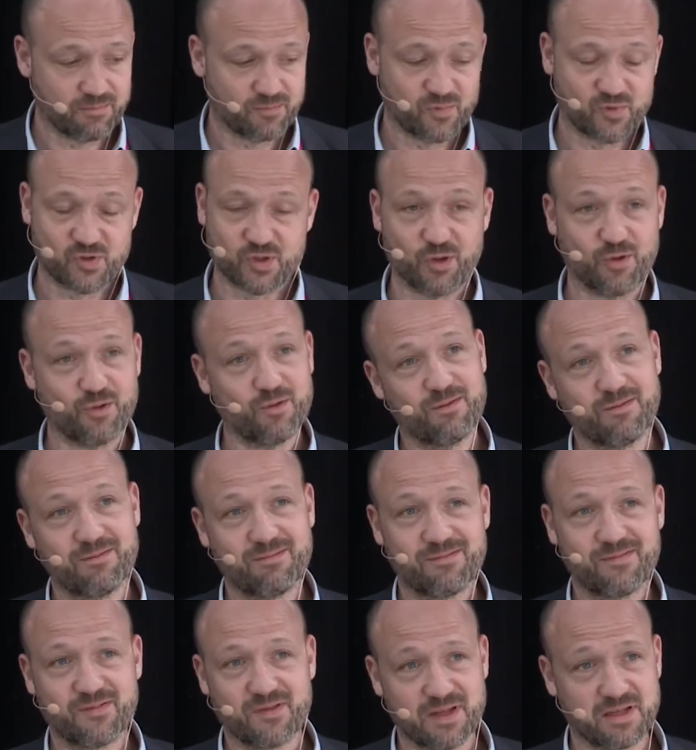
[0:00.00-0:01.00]
So
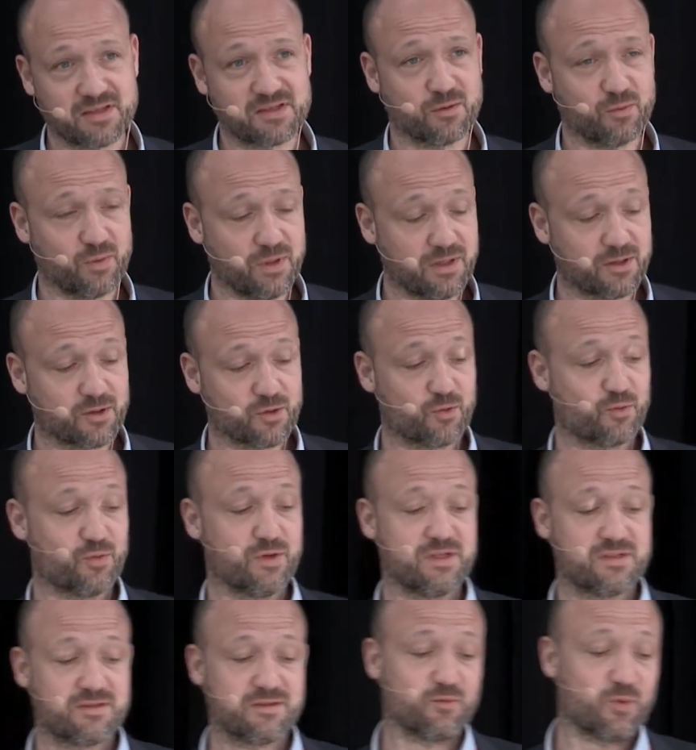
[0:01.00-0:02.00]
that's a really good
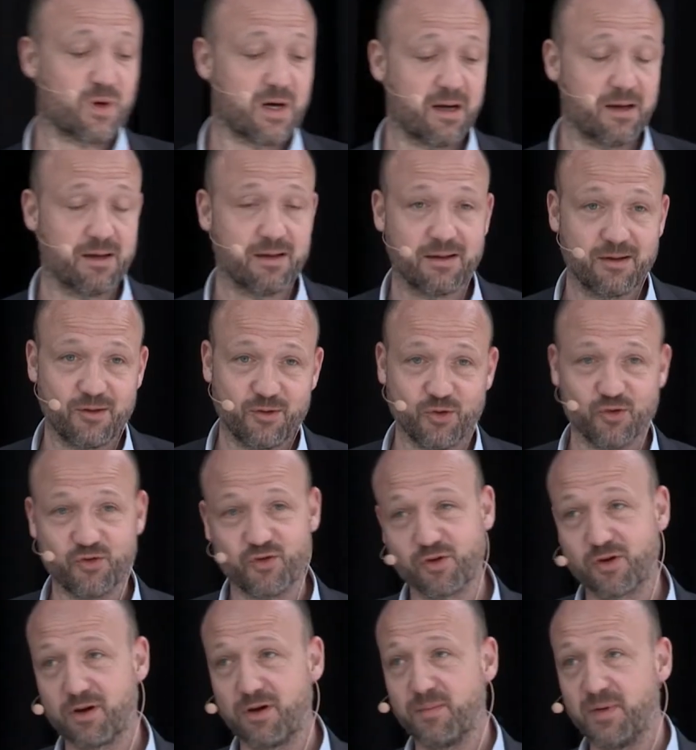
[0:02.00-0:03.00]
reason why you
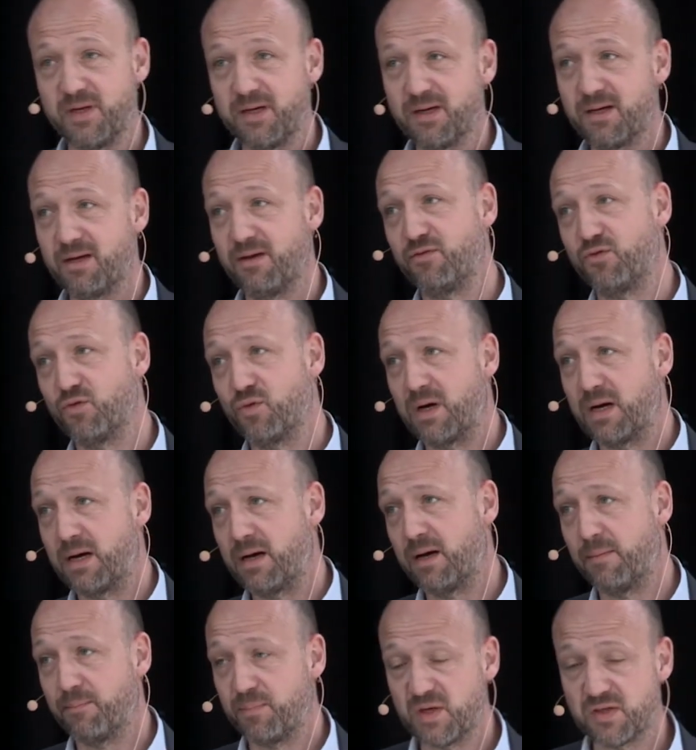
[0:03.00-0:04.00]
should come here if you
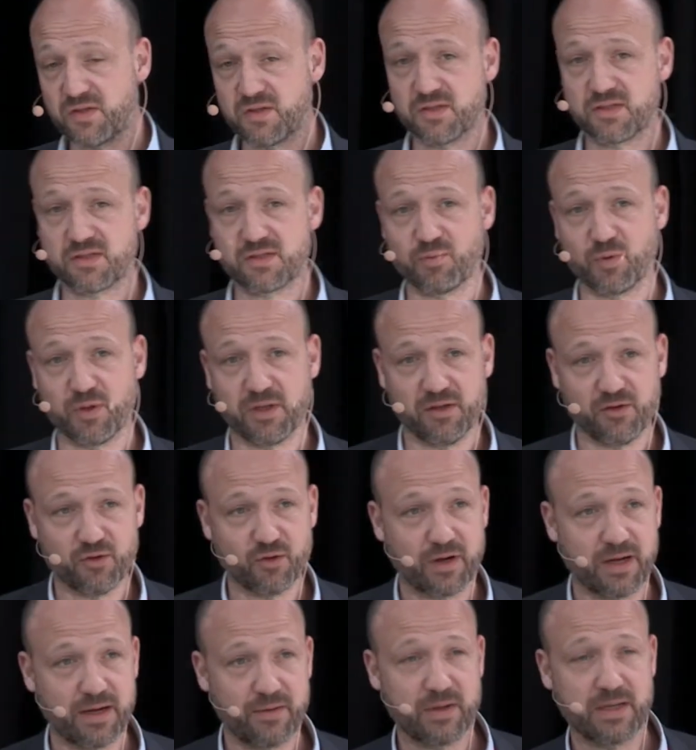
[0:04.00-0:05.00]
are ambitious within
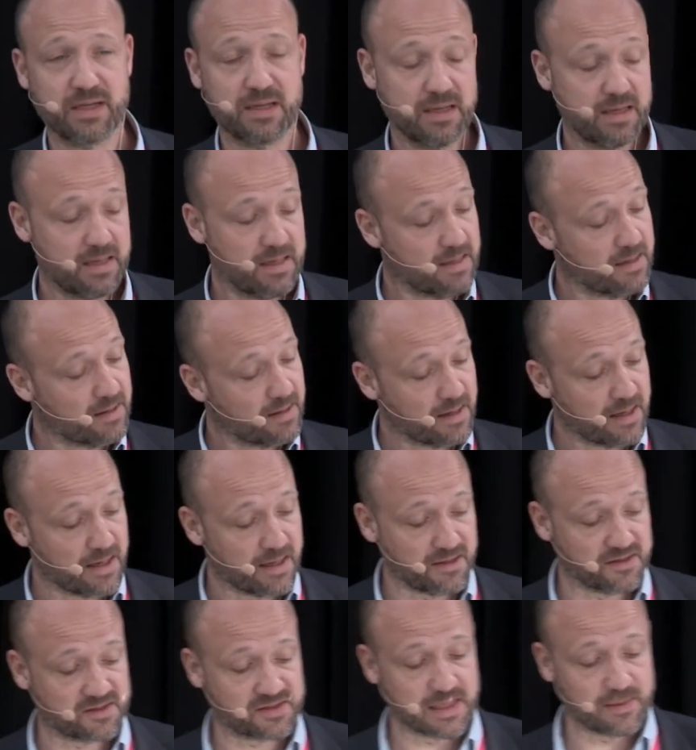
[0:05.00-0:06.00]
your area
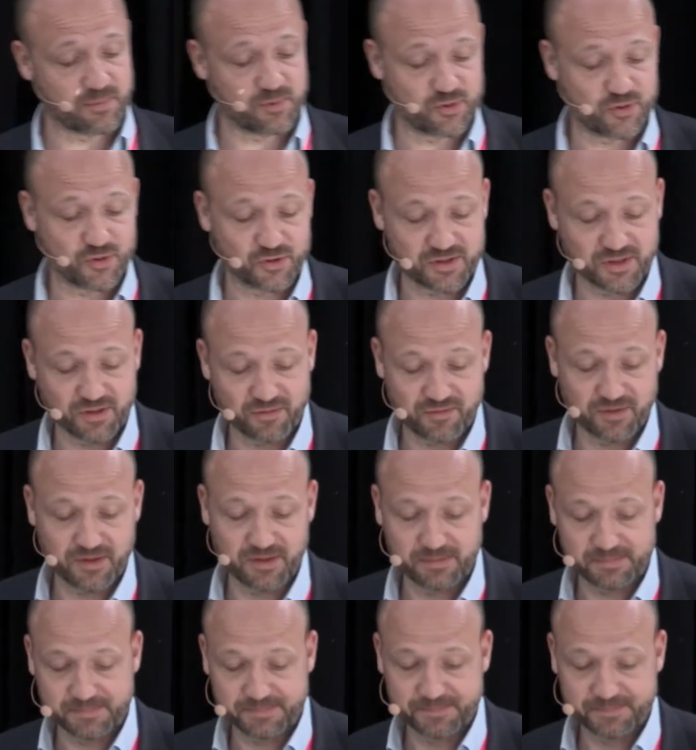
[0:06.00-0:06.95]
and establish yourself here.